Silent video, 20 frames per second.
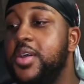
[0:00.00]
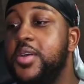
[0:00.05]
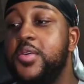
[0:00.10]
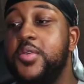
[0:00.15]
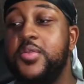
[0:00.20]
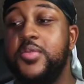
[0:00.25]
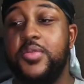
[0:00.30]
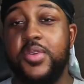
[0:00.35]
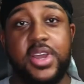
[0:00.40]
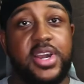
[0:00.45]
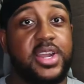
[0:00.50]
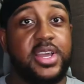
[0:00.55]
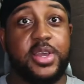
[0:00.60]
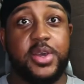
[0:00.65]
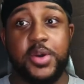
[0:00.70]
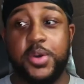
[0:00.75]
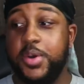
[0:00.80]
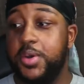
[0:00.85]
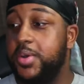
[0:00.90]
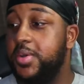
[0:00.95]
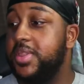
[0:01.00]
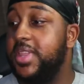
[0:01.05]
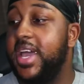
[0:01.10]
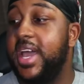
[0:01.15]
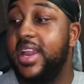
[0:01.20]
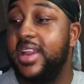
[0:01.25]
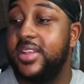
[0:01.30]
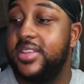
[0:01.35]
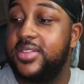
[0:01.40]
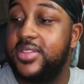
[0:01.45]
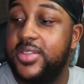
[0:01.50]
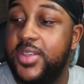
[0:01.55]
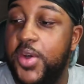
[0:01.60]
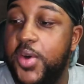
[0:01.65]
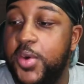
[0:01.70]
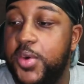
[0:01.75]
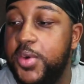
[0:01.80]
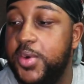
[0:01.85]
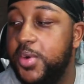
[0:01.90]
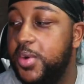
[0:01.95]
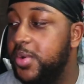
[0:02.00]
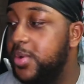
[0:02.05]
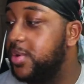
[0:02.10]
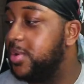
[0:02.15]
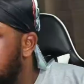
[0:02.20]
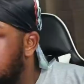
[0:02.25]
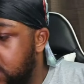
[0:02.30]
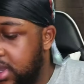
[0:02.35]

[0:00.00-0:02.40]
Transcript: Really cool. That is so cool.